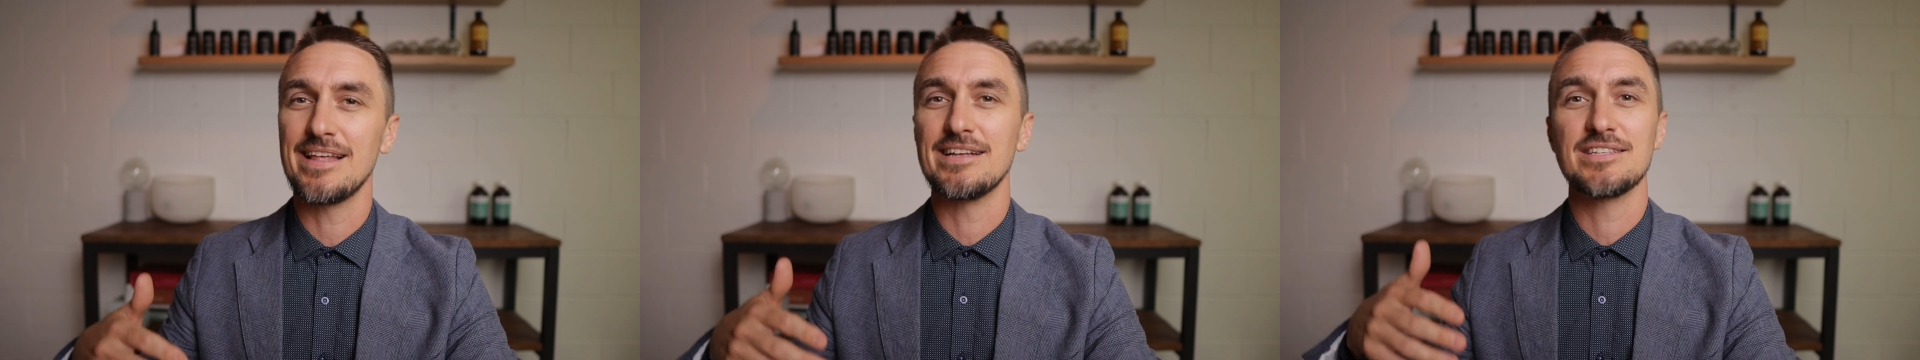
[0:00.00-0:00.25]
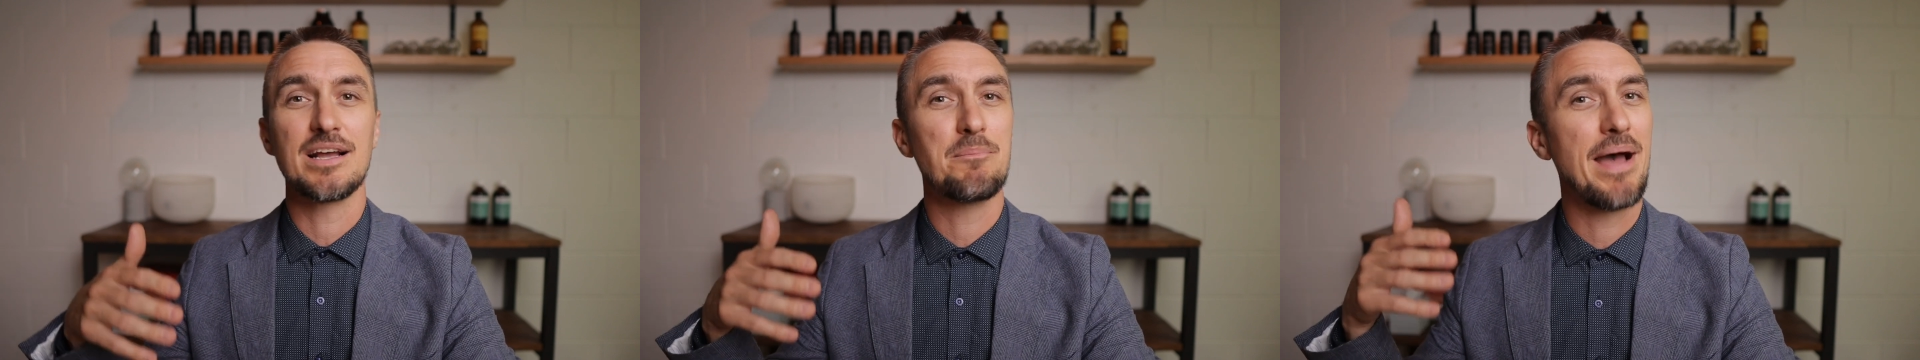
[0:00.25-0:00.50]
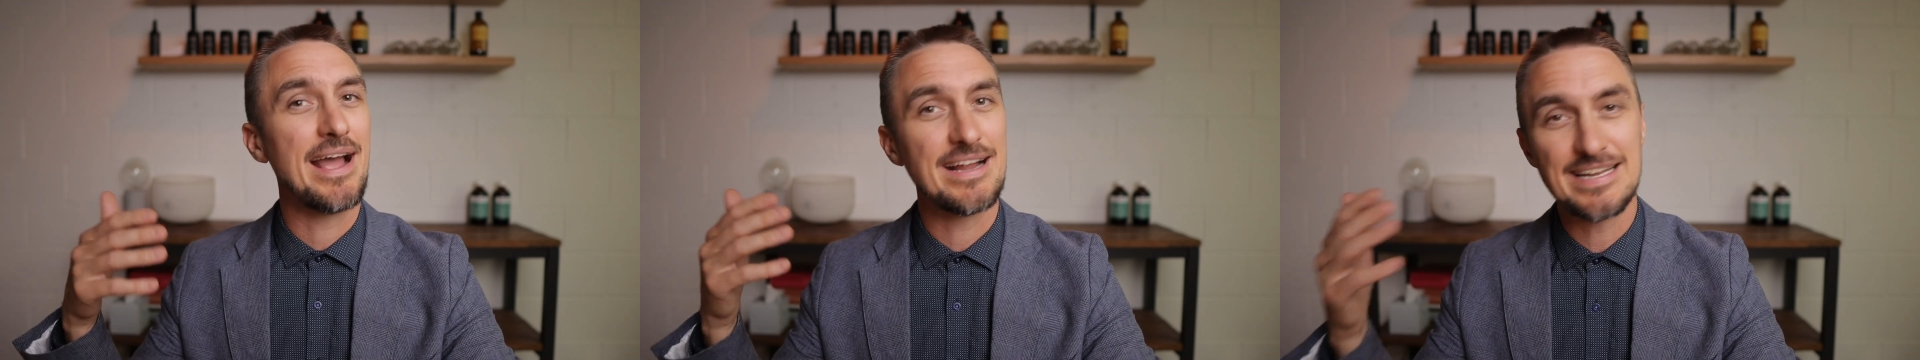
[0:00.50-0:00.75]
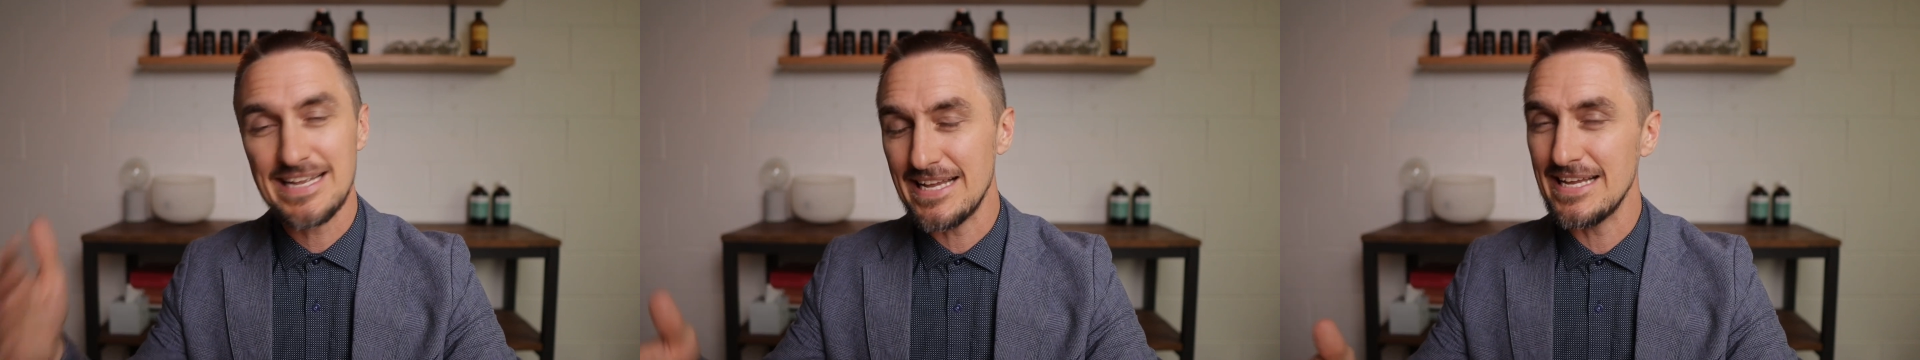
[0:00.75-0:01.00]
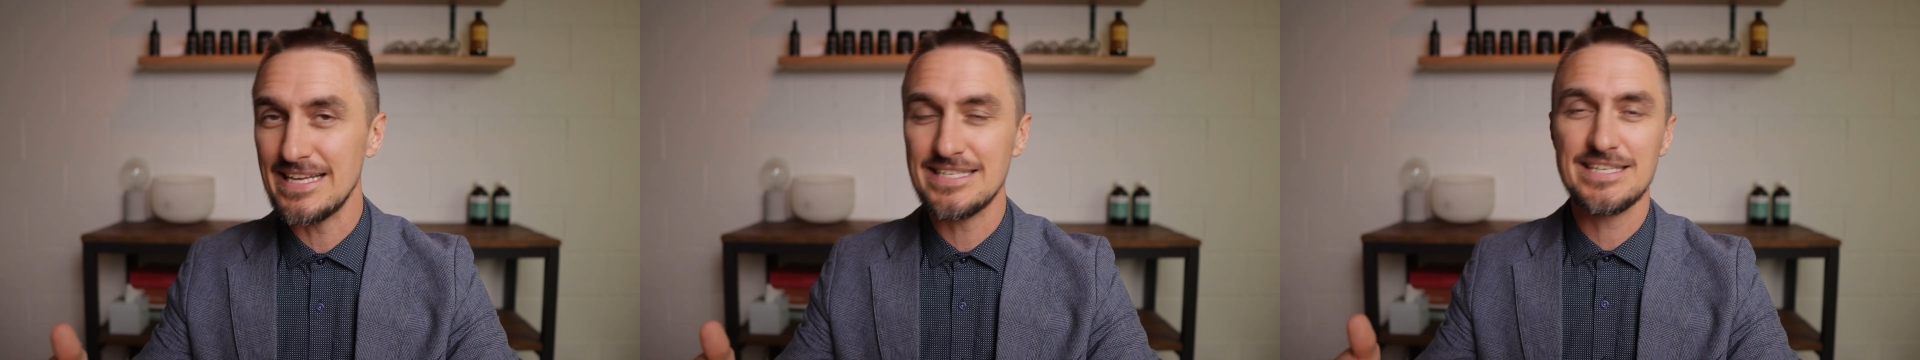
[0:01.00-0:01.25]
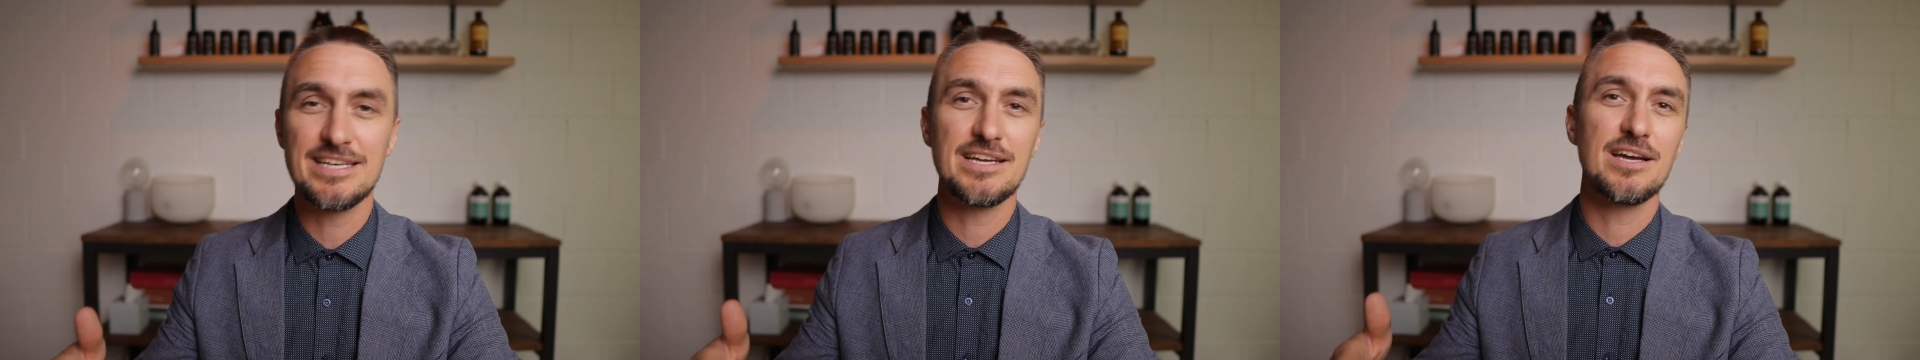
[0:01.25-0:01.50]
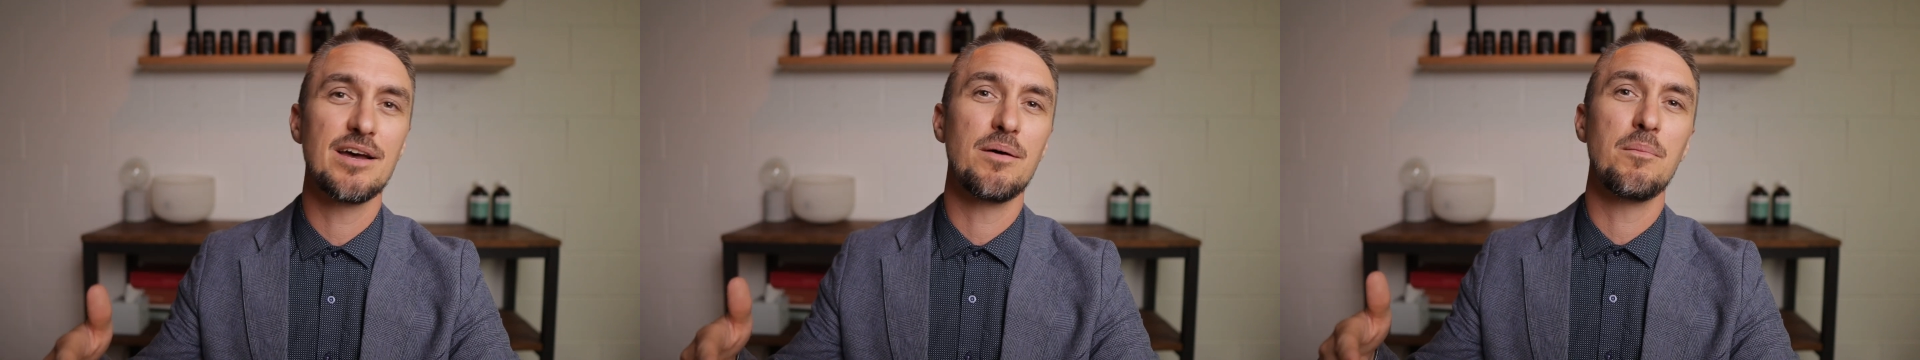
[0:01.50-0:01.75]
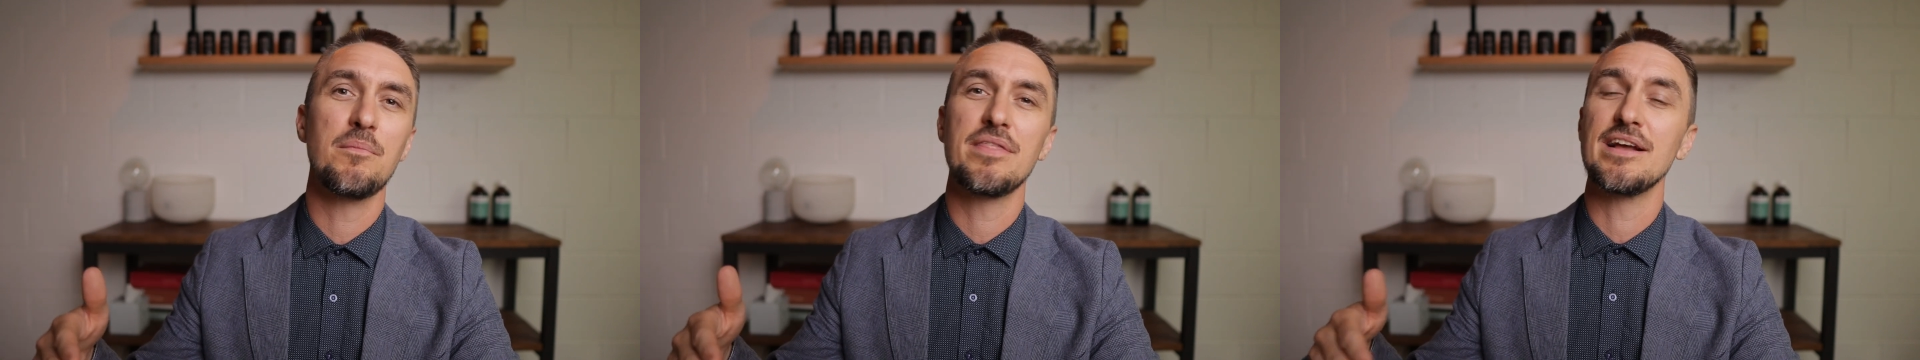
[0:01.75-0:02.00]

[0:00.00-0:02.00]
things like magnesium,